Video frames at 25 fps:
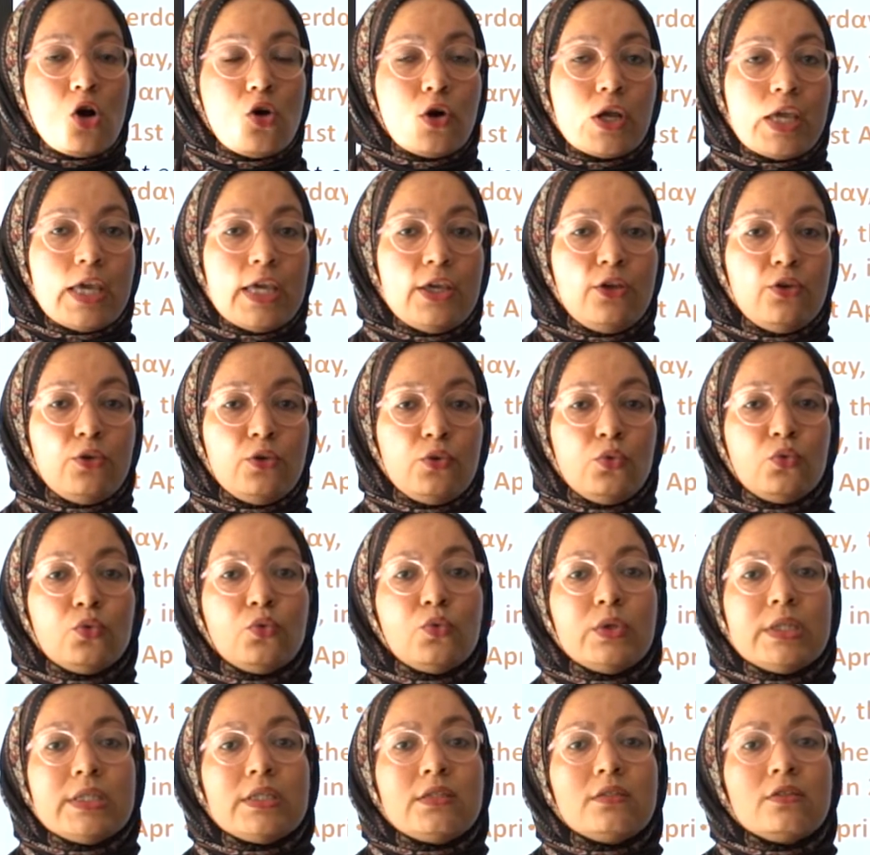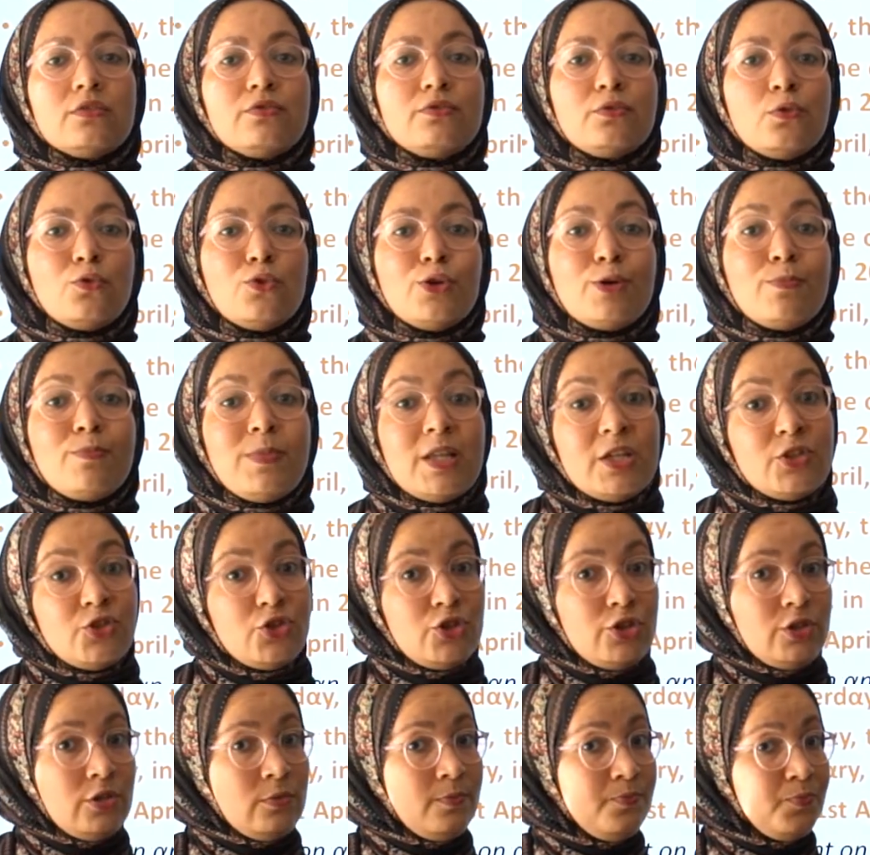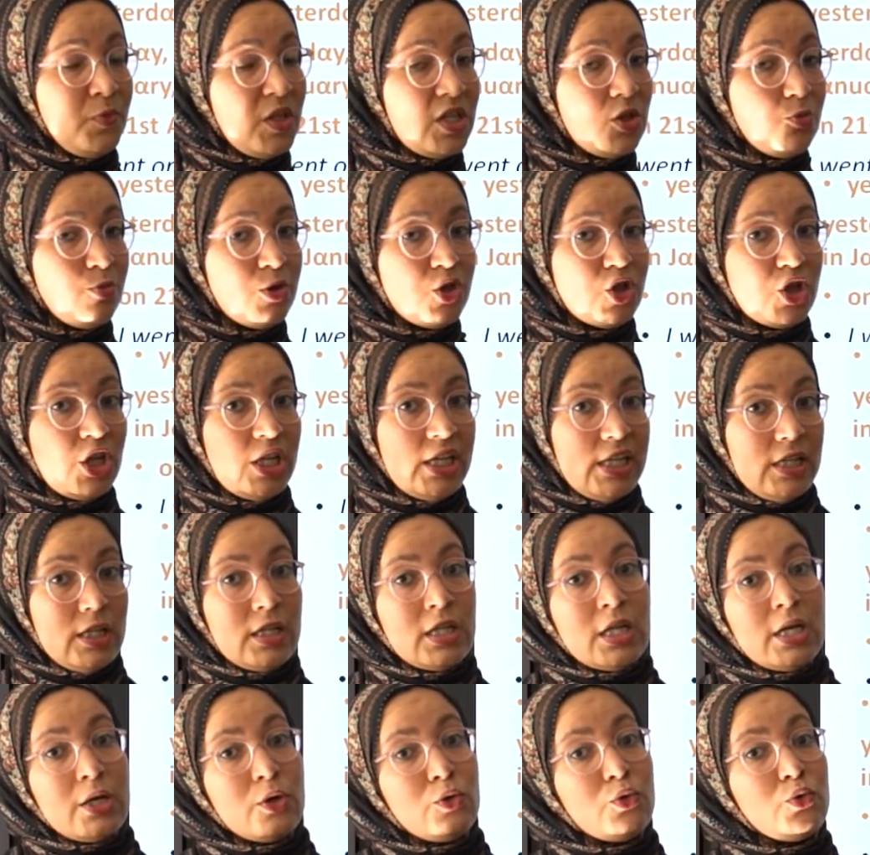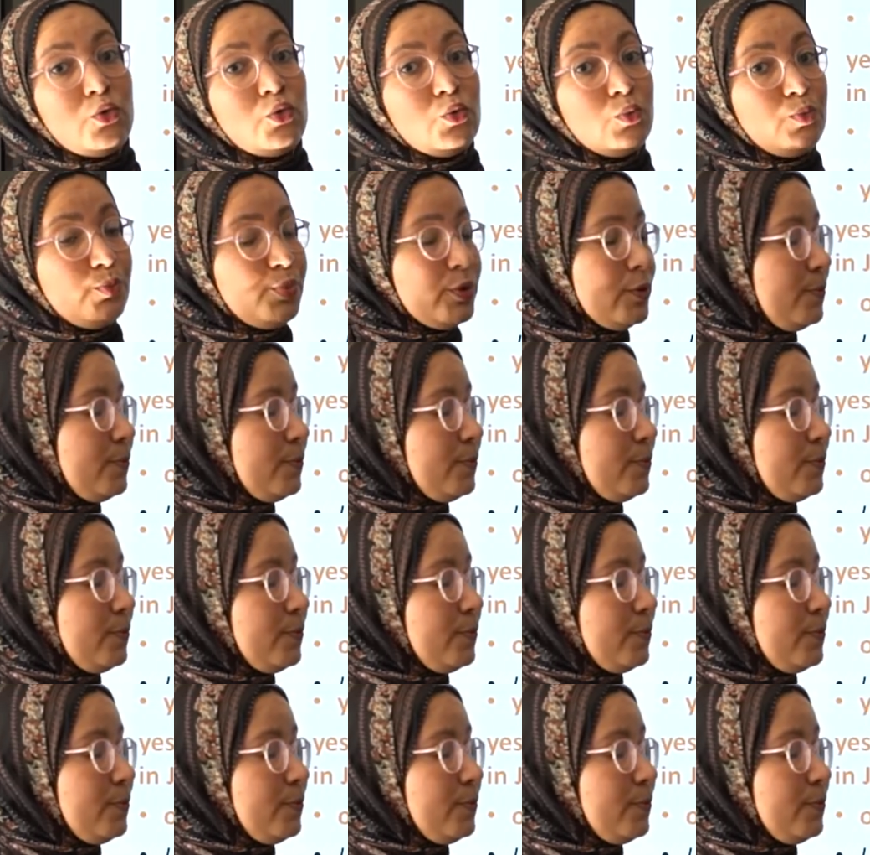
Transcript: okay? You do it for pleasure, especially in a group.